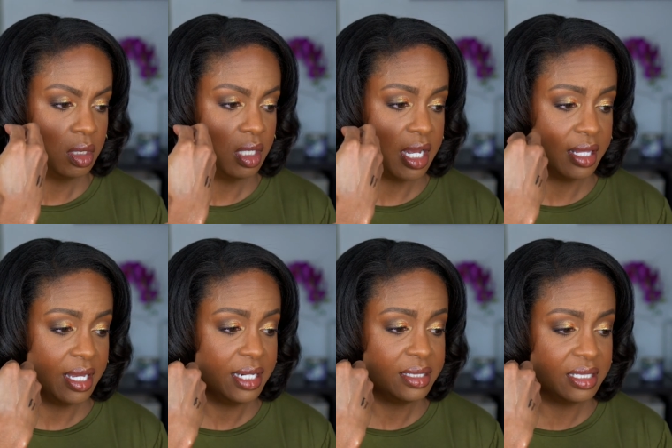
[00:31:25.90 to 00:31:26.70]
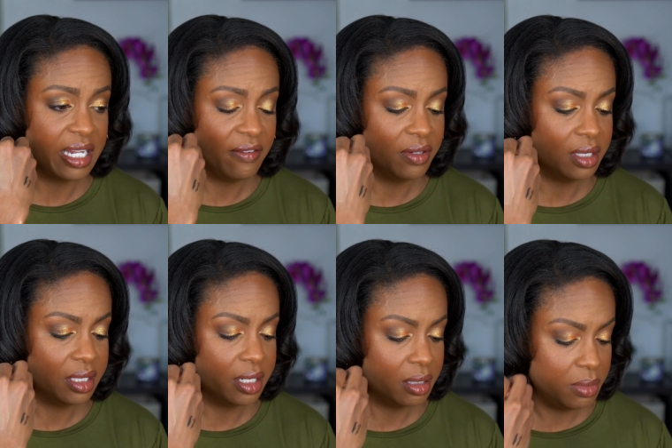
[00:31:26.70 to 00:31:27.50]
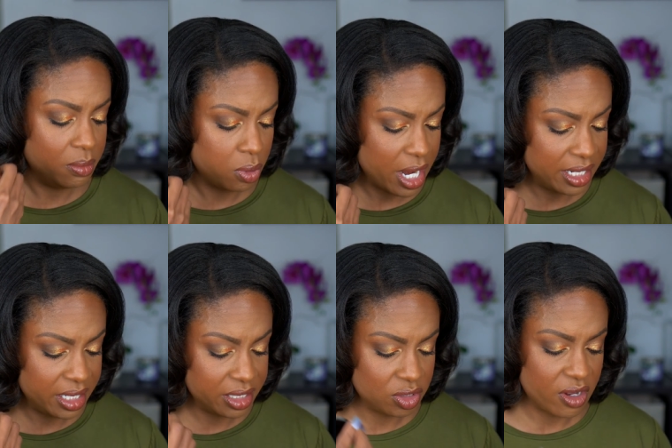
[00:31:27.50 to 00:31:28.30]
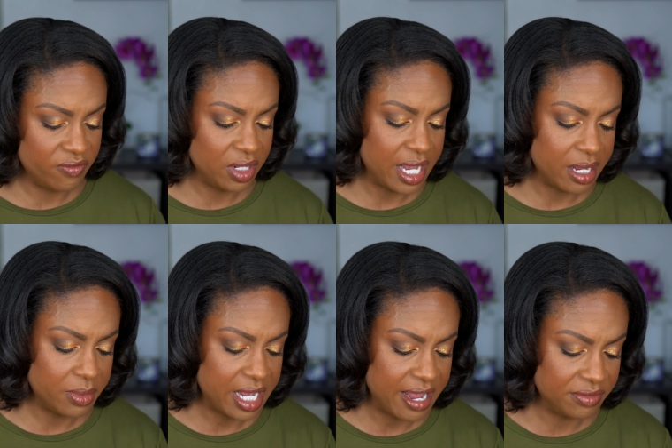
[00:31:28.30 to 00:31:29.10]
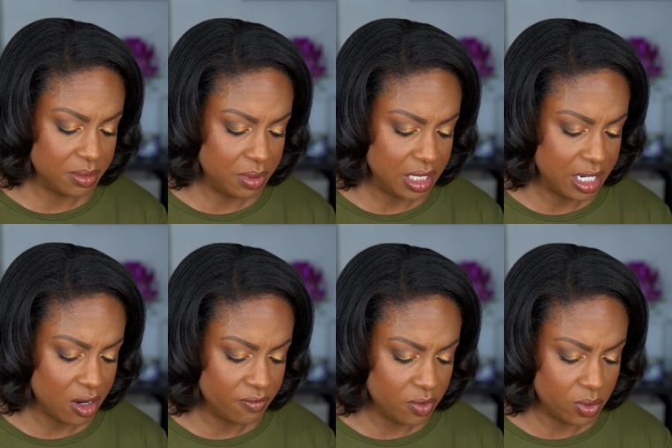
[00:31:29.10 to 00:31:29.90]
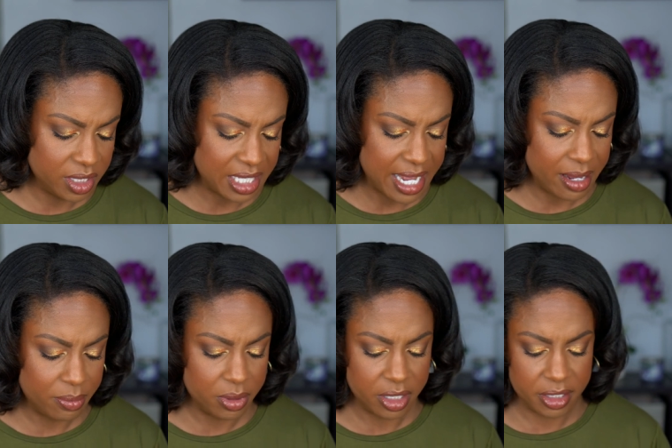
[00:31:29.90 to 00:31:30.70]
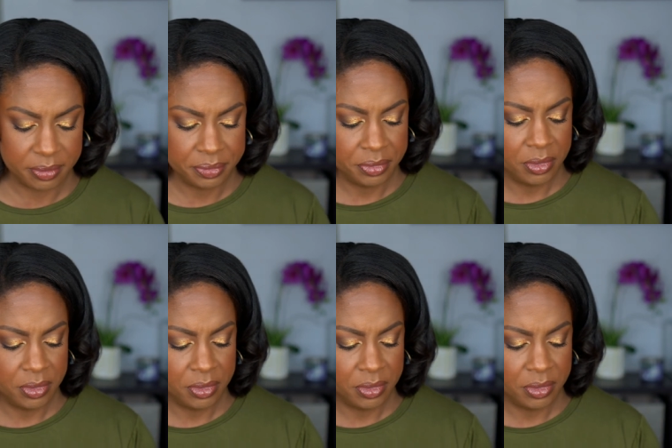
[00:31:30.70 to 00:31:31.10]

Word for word: Yeah, that is definitely going to be brightening, so I feel like I'm going to have to be careful with that, but